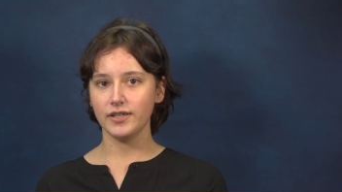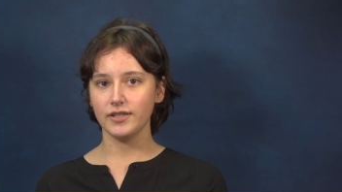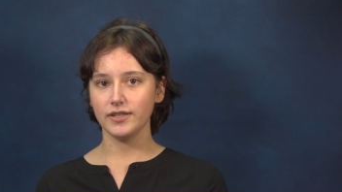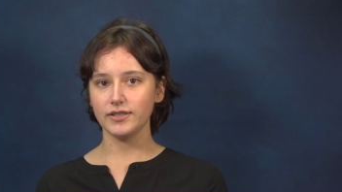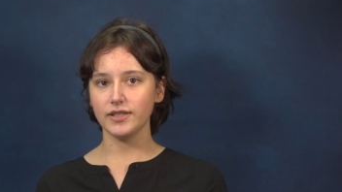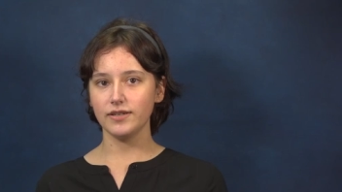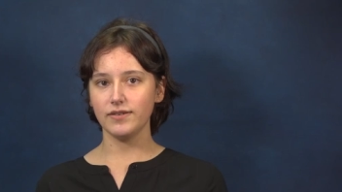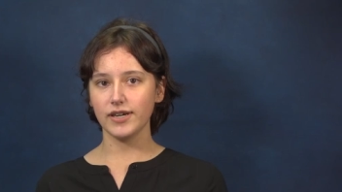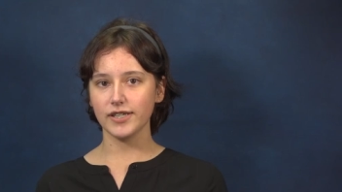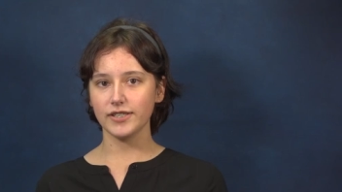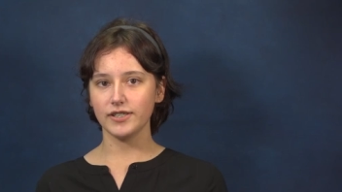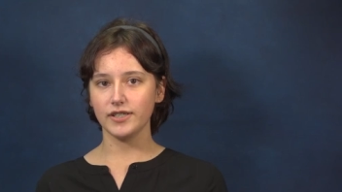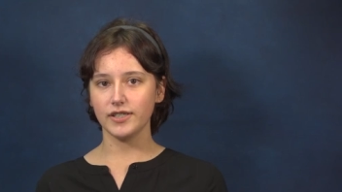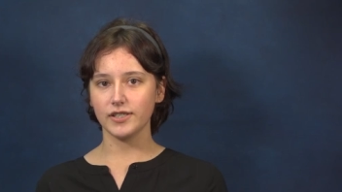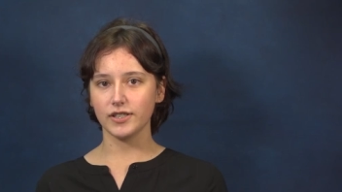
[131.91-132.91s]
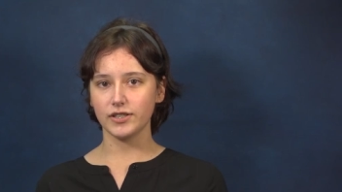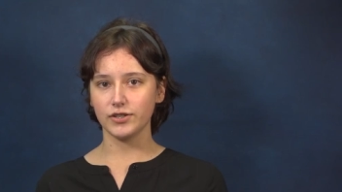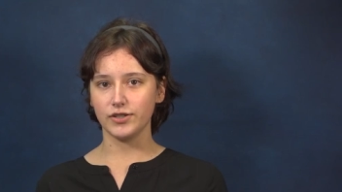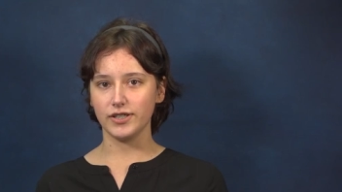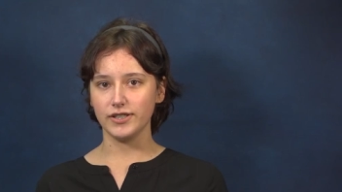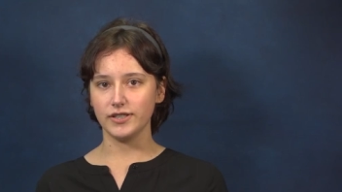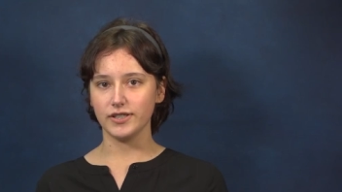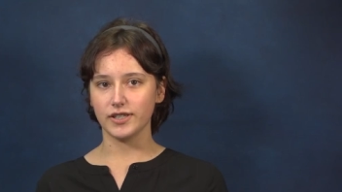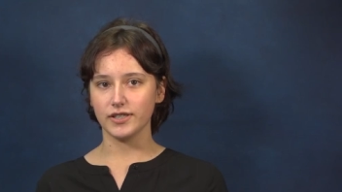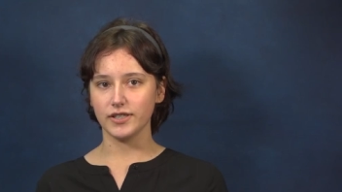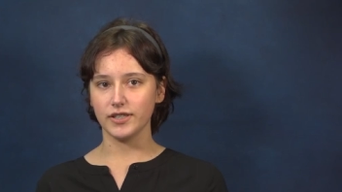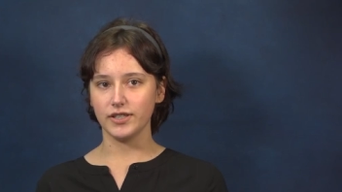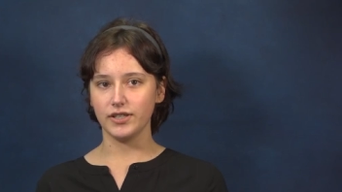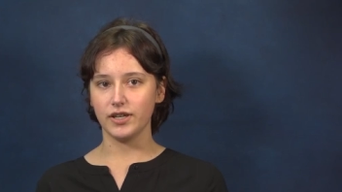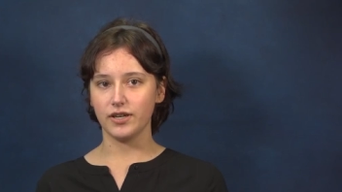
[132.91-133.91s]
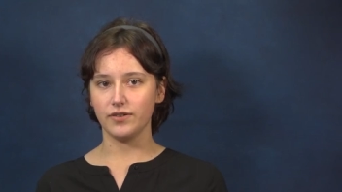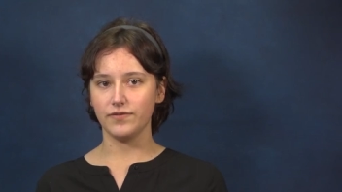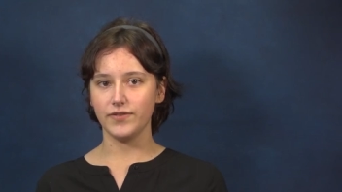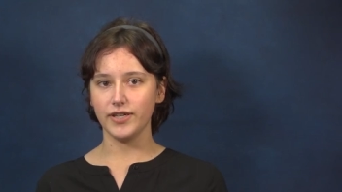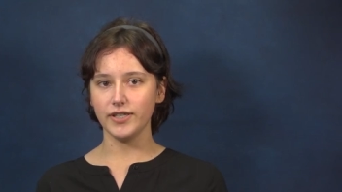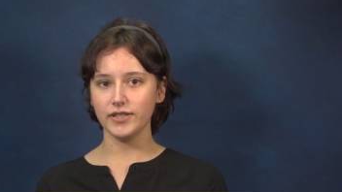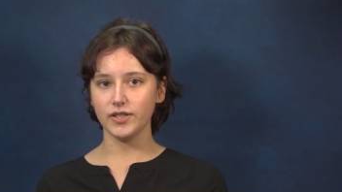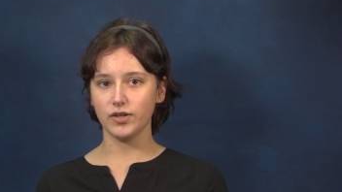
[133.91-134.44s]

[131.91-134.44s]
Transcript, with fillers: this election is a choice to continue how things